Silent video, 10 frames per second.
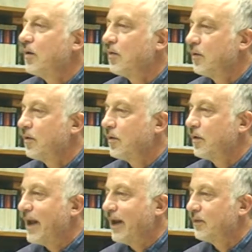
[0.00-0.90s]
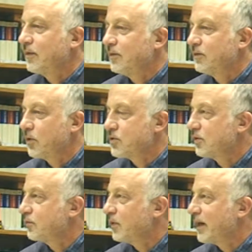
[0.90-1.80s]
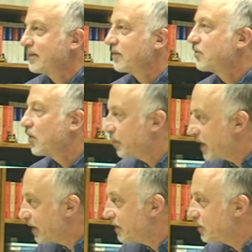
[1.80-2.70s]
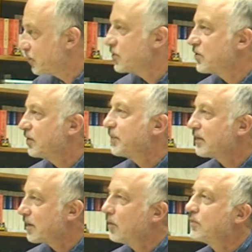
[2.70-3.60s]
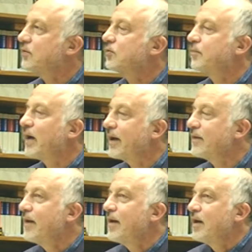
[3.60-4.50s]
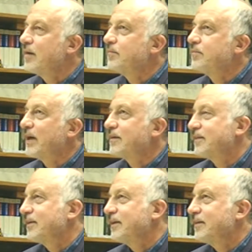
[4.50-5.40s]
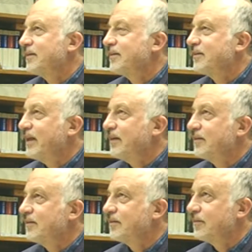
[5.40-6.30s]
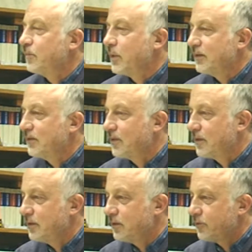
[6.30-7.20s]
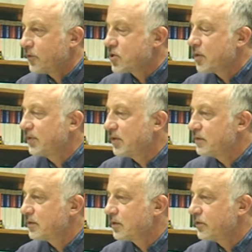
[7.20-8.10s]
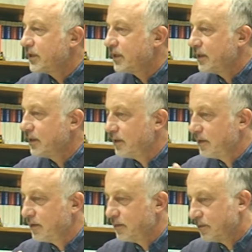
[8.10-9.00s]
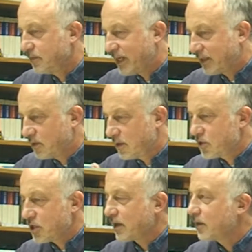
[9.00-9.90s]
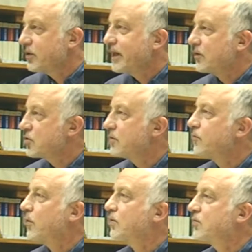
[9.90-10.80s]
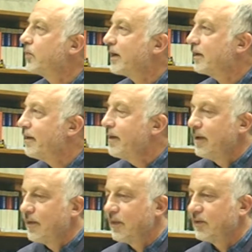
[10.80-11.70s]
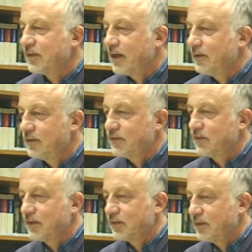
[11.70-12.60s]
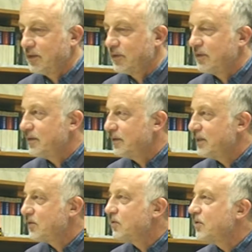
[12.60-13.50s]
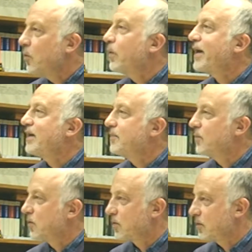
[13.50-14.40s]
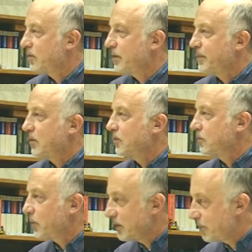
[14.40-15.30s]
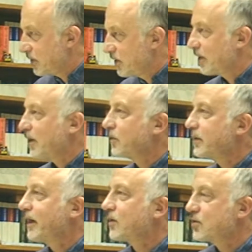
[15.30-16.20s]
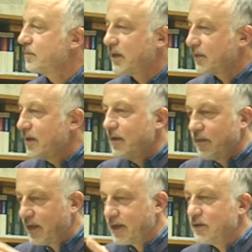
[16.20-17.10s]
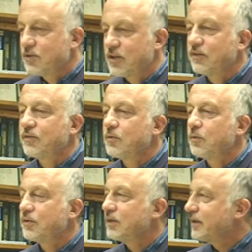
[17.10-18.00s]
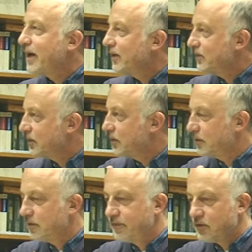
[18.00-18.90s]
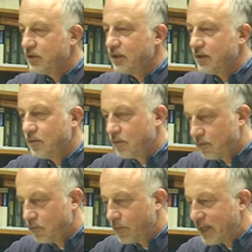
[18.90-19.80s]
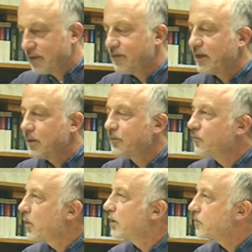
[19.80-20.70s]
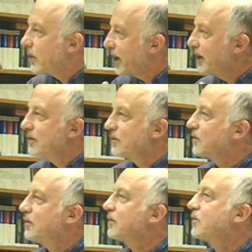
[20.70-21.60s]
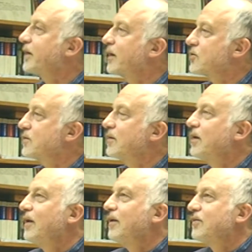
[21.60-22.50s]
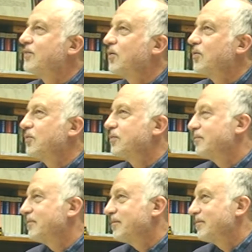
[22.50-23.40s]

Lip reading: or the searches for extrasolar planets, which is a bit closer to mine. But in a sense, once the virtual observatory technological connection works well, the scientist doesn't even need to know anymore about one particular connection, but they can just use it as a very well-developed worldwide connection. So